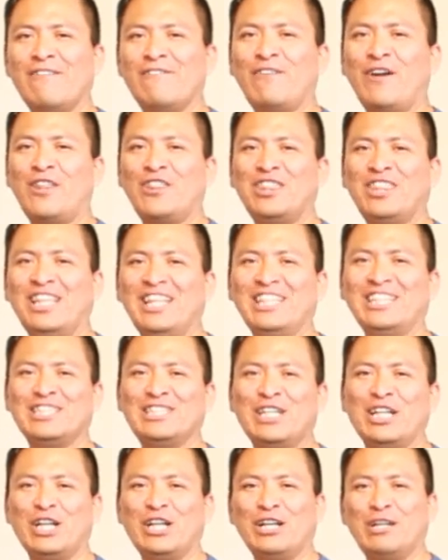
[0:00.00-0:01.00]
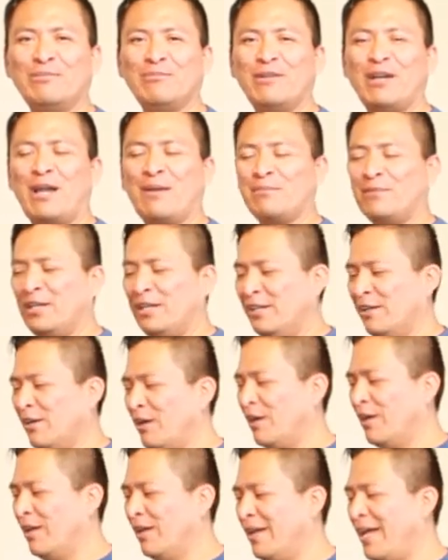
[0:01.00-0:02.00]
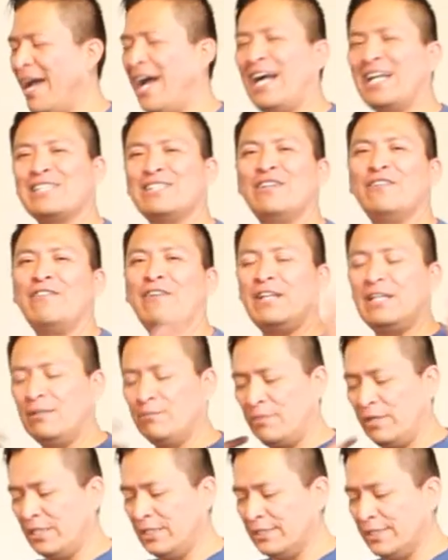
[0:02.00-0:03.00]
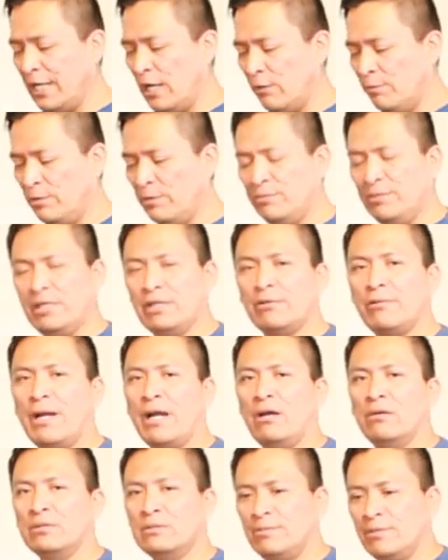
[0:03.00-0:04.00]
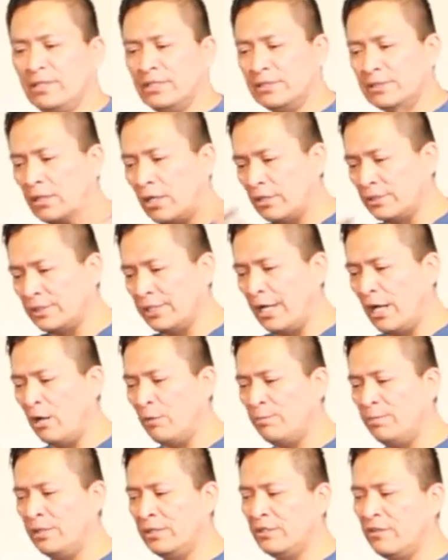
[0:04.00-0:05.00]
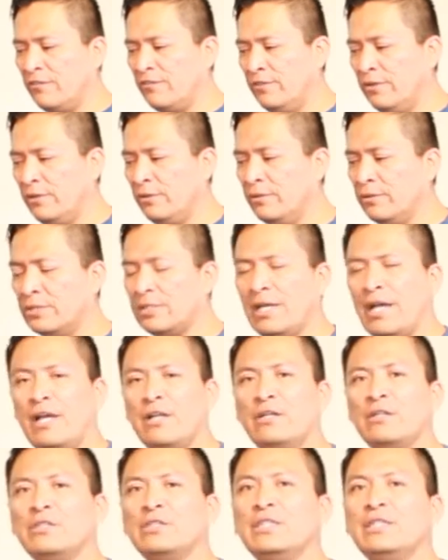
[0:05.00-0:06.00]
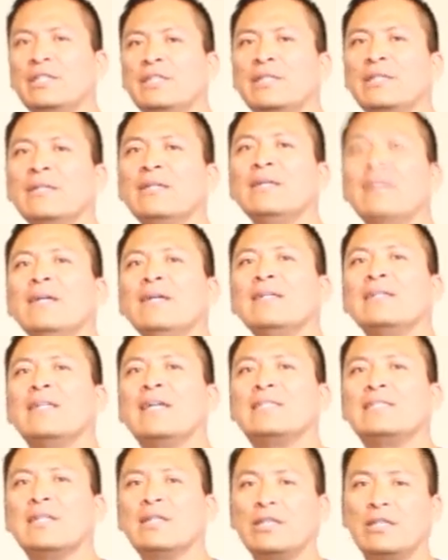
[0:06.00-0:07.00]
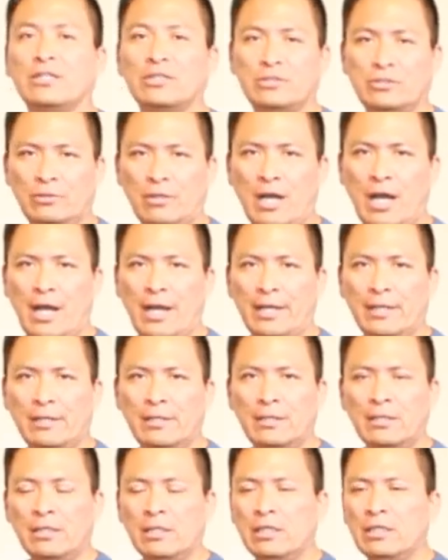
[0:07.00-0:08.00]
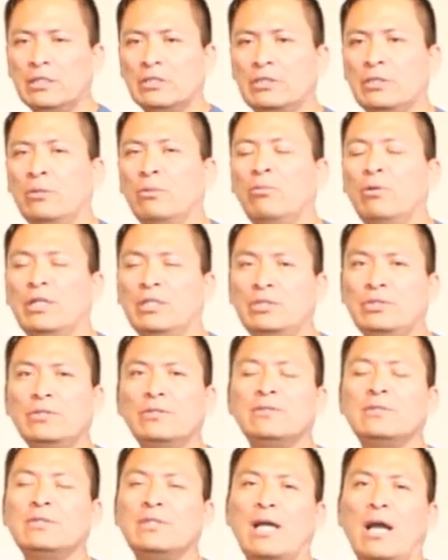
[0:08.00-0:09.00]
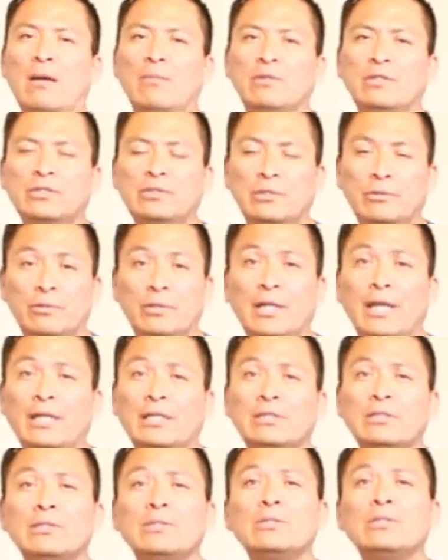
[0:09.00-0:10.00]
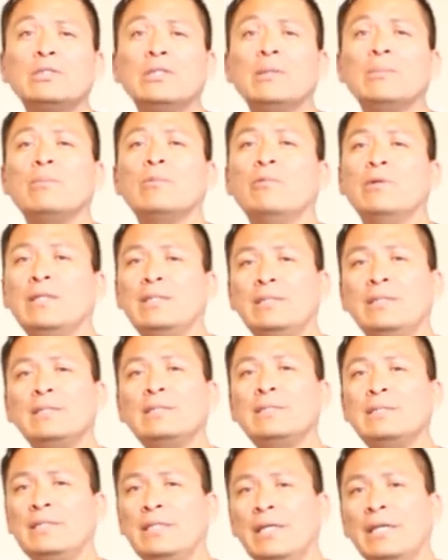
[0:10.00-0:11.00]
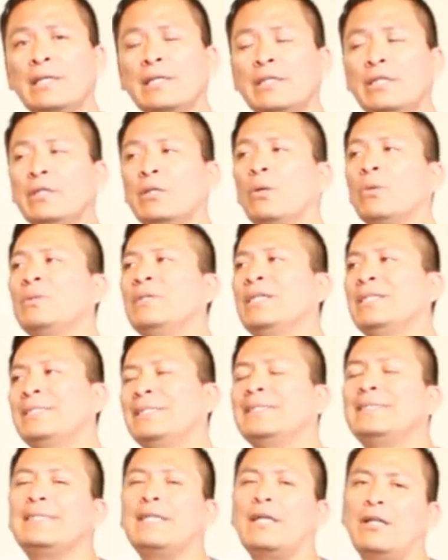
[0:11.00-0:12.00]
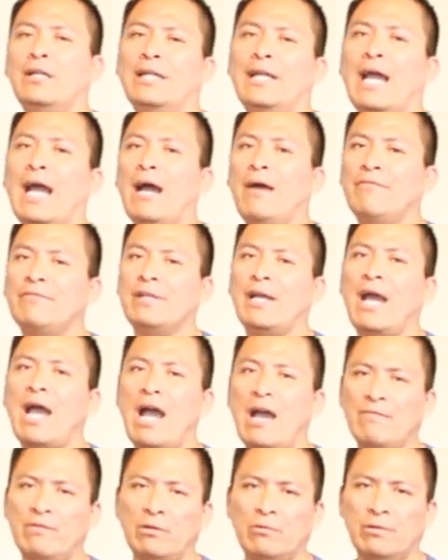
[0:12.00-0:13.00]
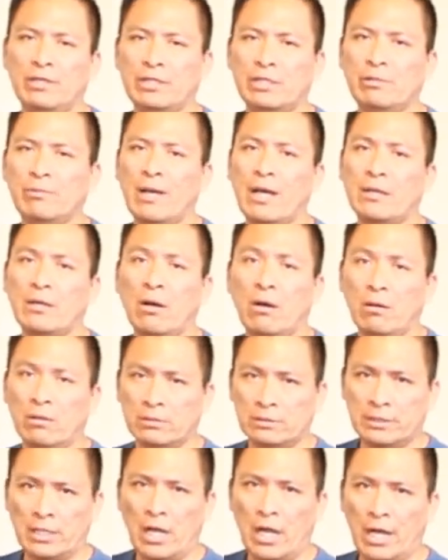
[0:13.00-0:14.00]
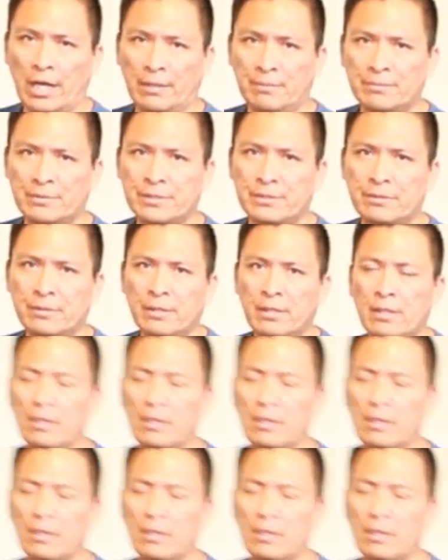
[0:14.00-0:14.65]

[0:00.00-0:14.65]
fun things here. I'm getting all activated, but it's helping me ground, but it's also helping diffuse the energy that's a little too high. So once you establish your relationship with the stick, you don't necessarily have to have it with you at all times.